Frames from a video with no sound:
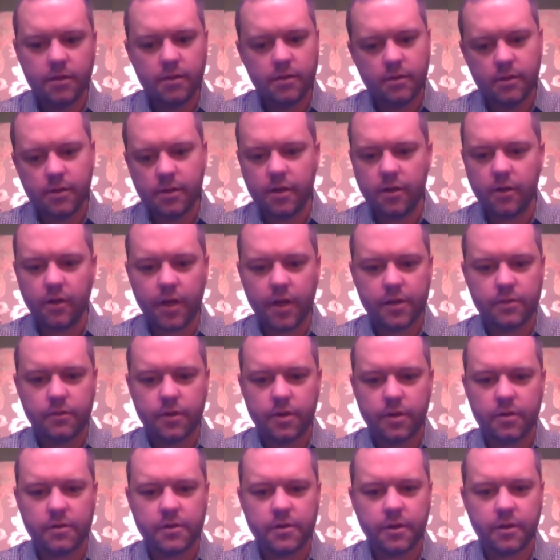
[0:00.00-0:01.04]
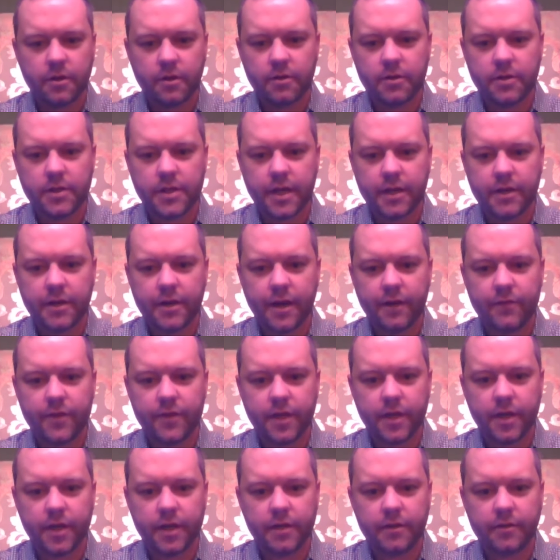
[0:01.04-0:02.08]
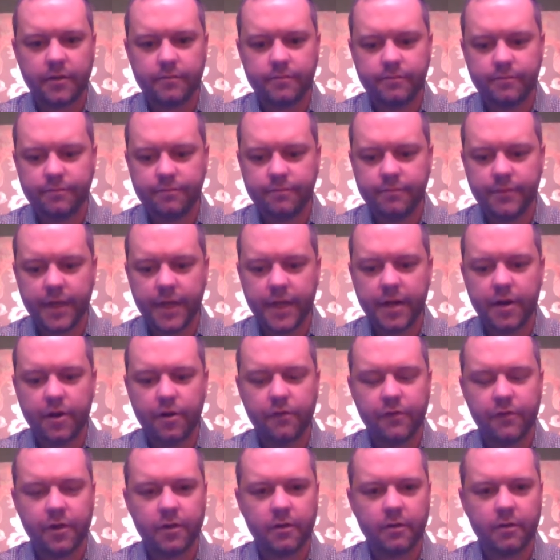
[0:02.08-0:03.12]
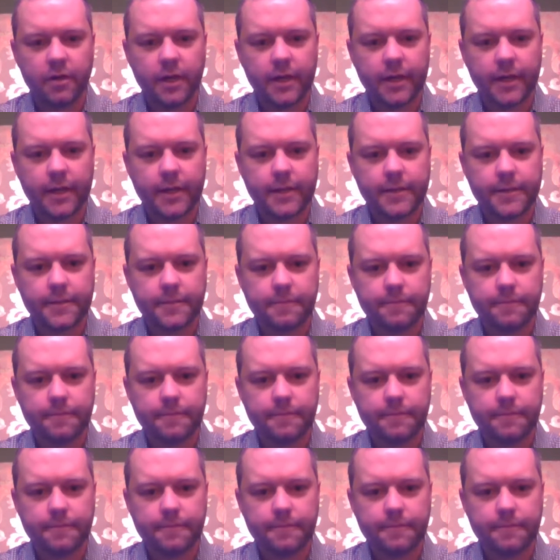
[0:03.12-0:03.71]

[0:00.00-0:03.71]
you know, that's one of those hurdles that you have to kind of get over, I guess.